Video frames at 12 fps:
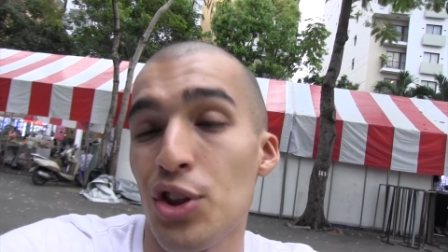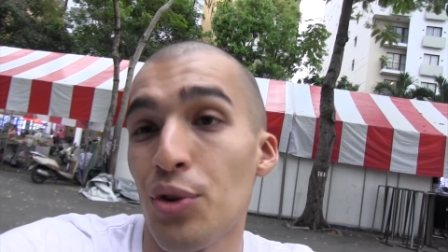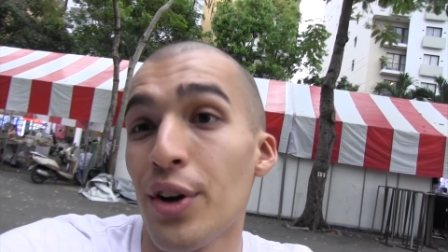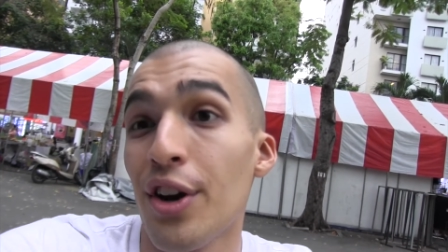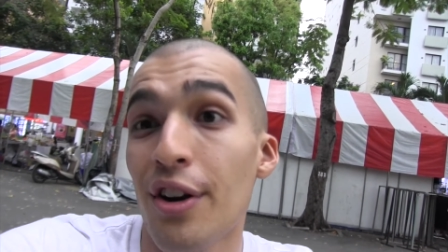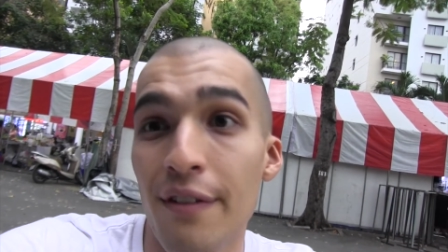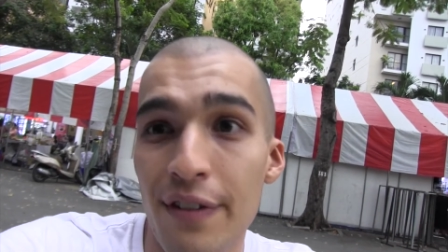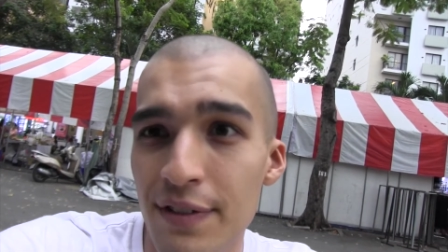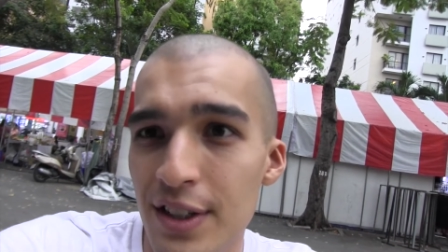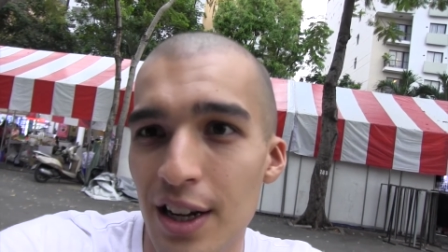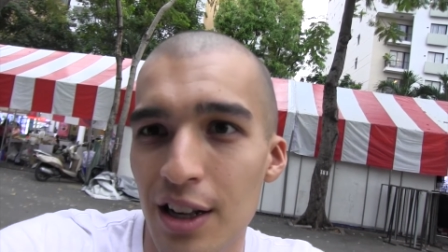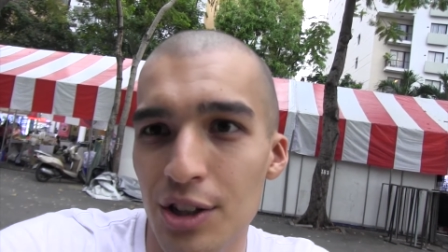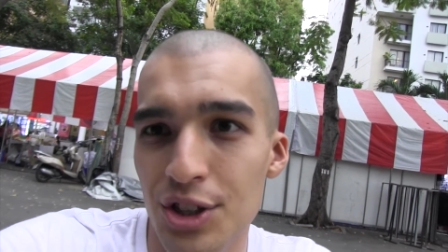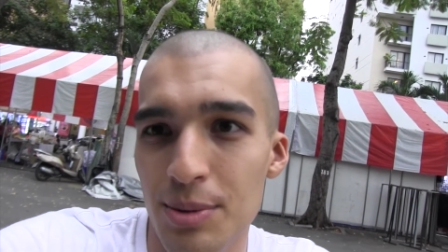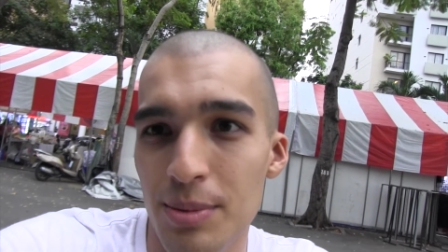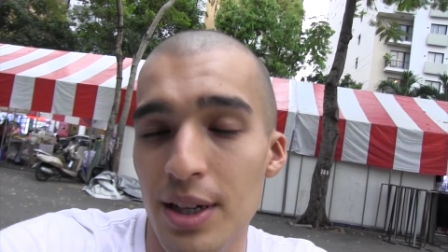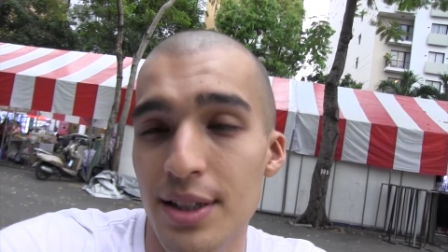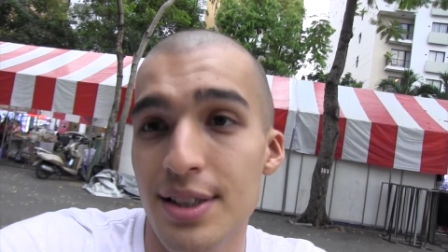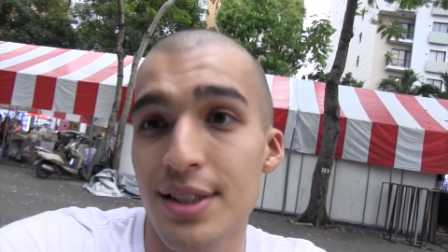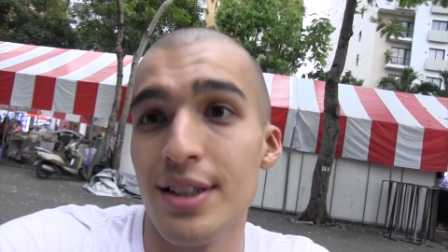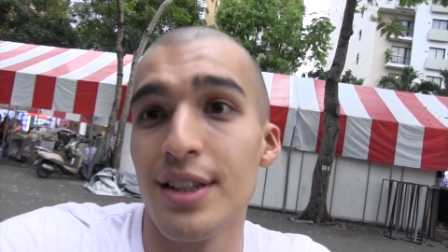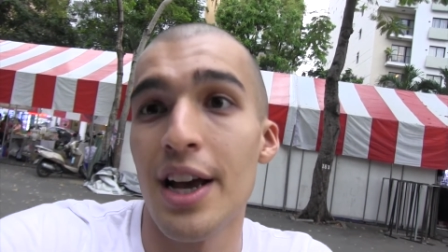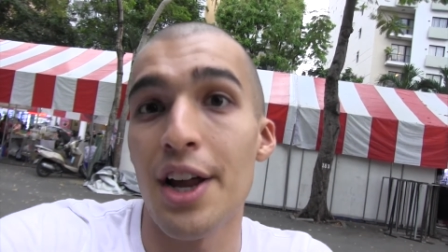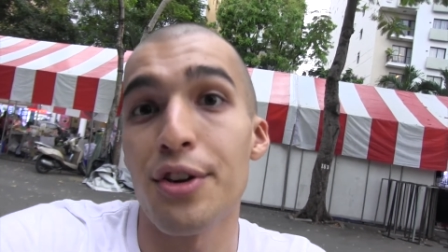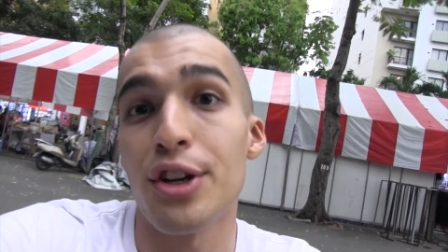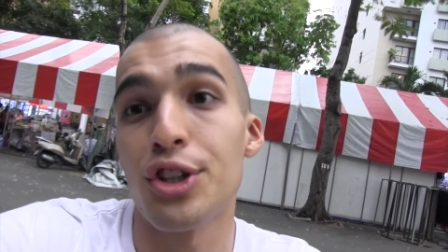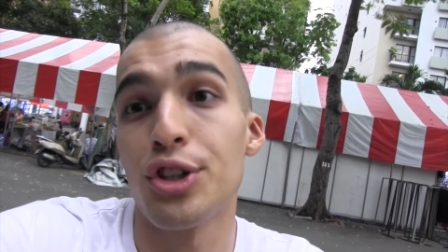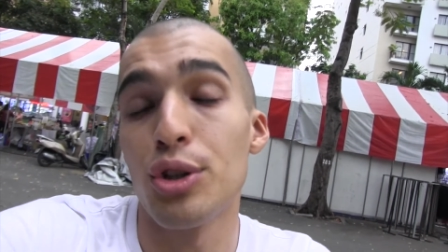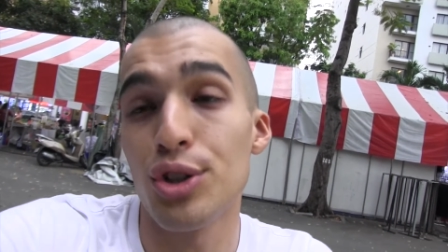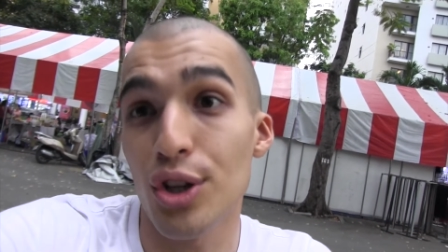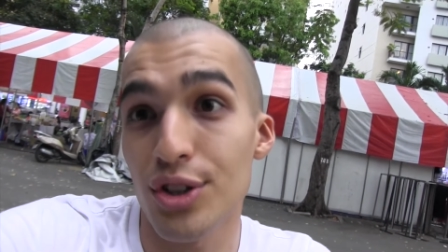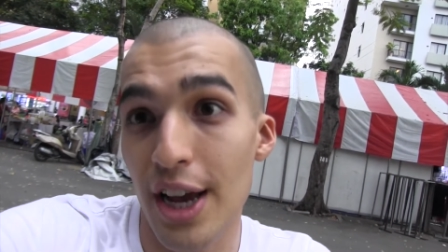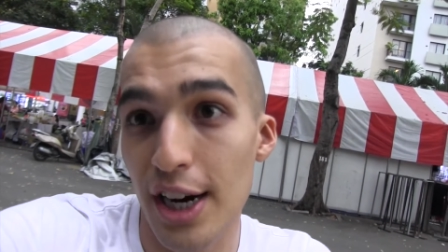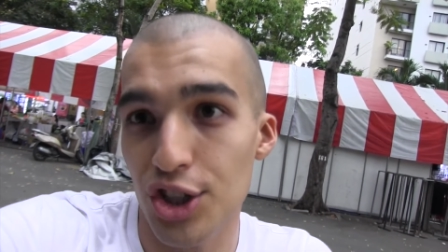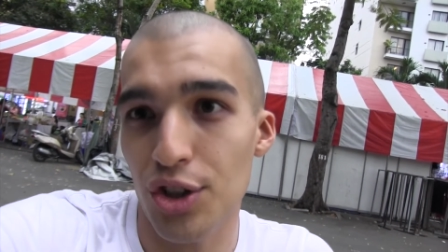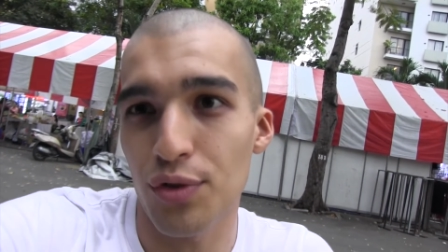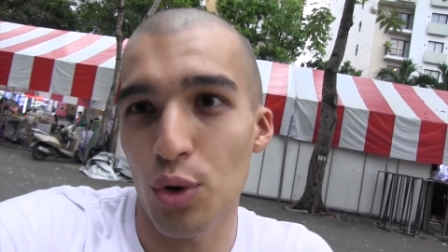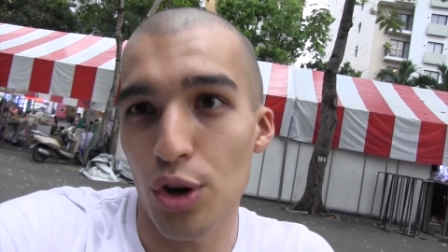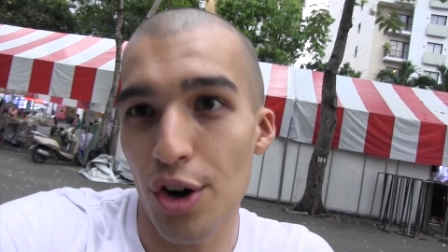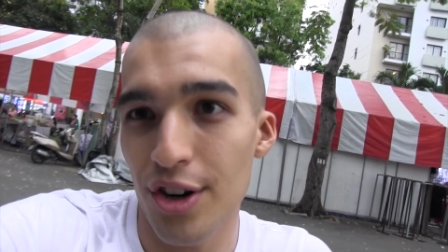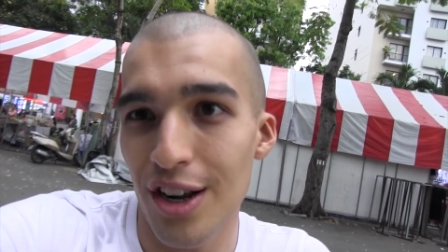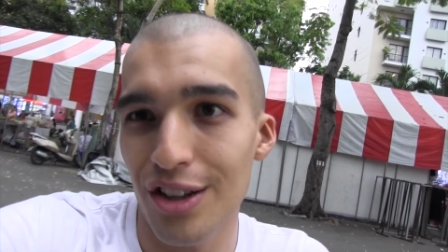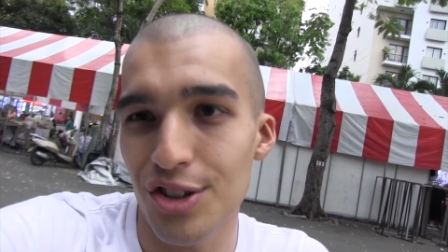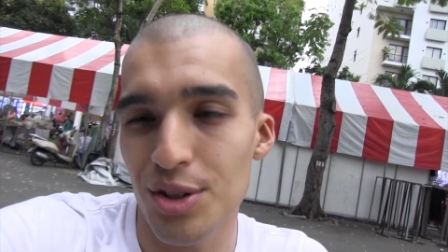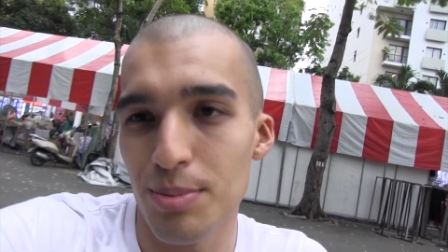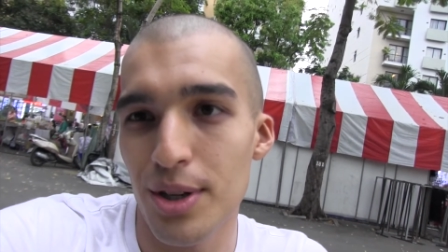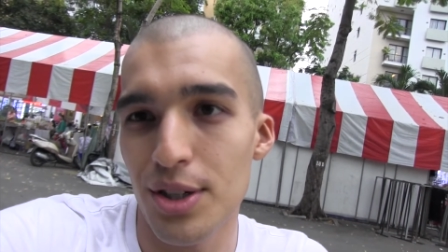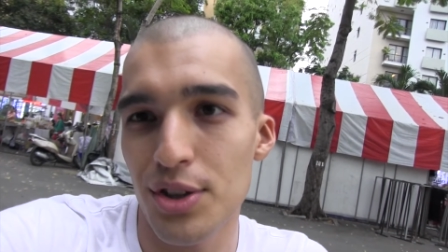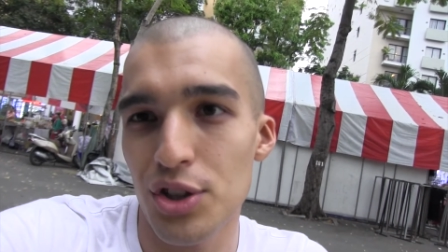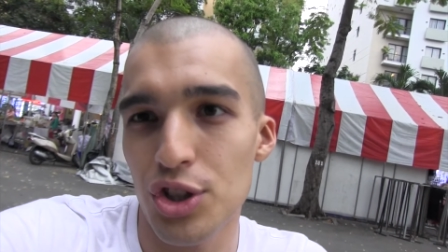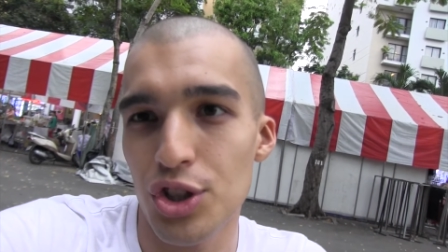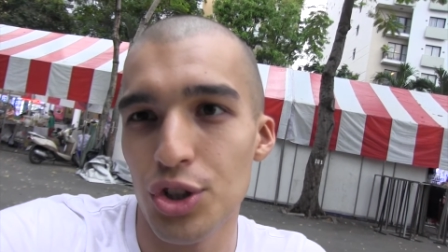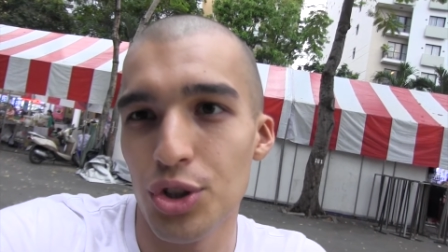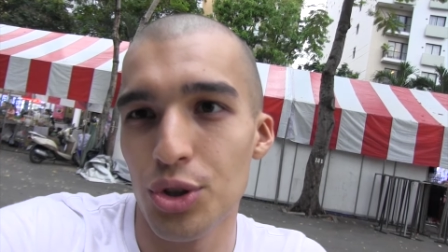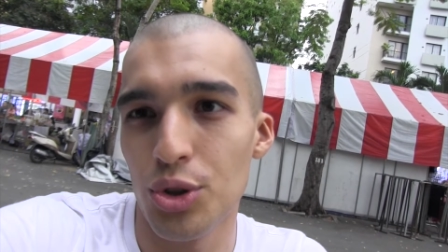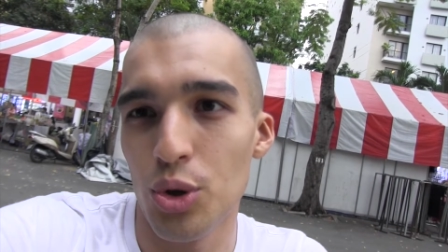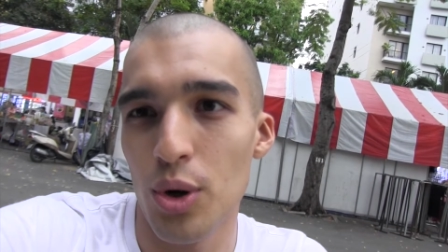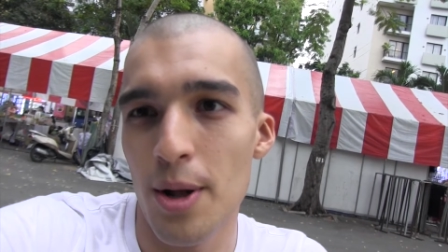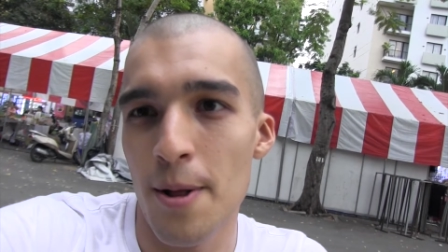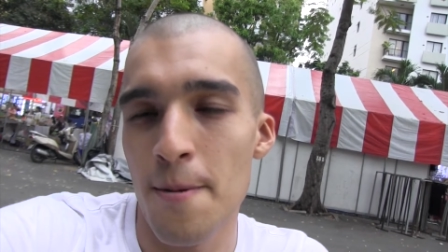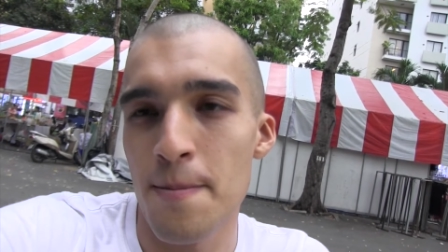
$350 a month. And you could use those extra $400 a month to